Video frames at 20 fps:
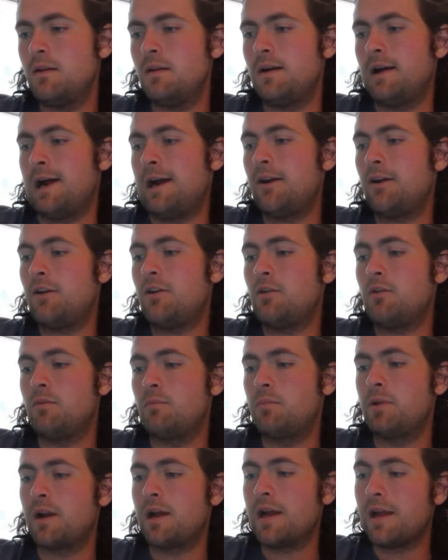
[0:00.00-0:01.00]
I don't know,
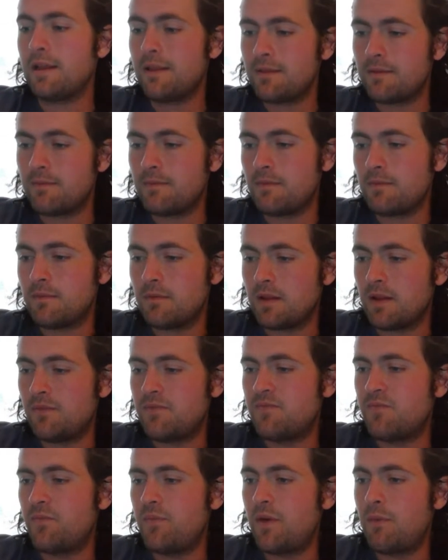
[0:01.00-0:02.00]
but
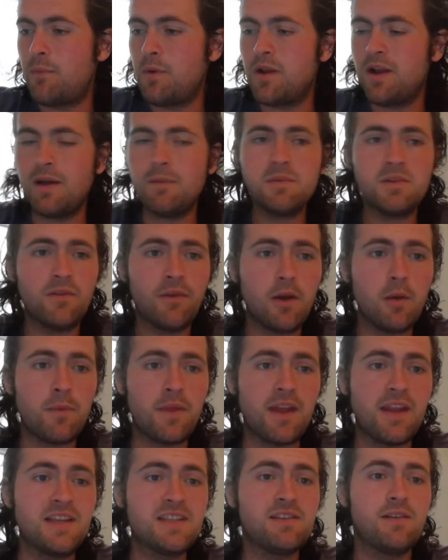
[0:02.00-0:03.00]
if it becomes available that
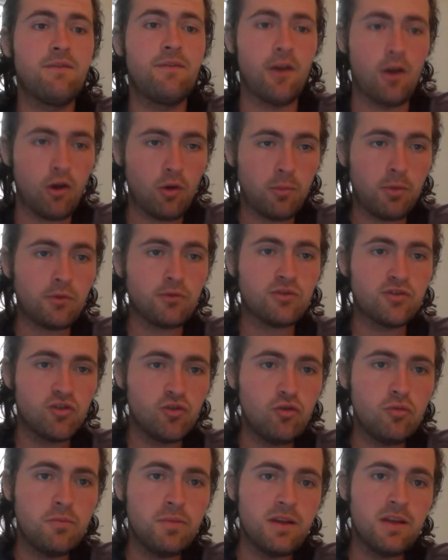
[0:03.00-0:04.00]
he's available
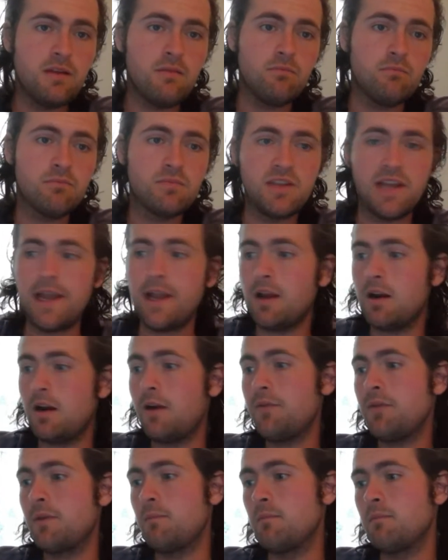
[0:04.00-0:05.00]
to be taken
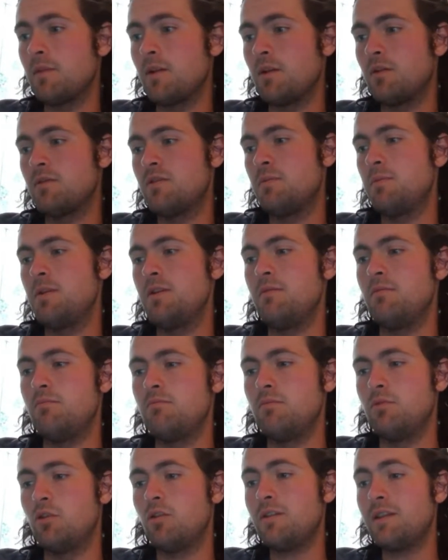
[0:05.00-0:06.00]
off the, to be
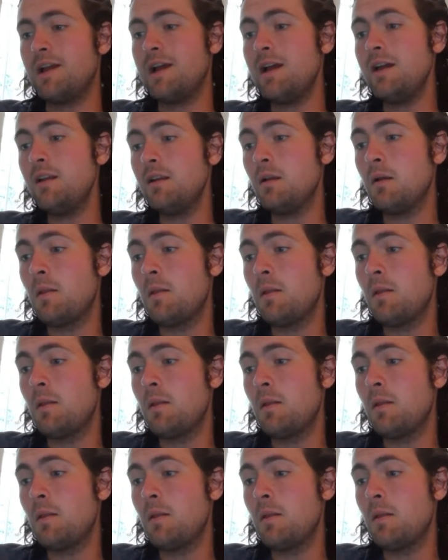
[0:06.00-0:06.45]
looked at,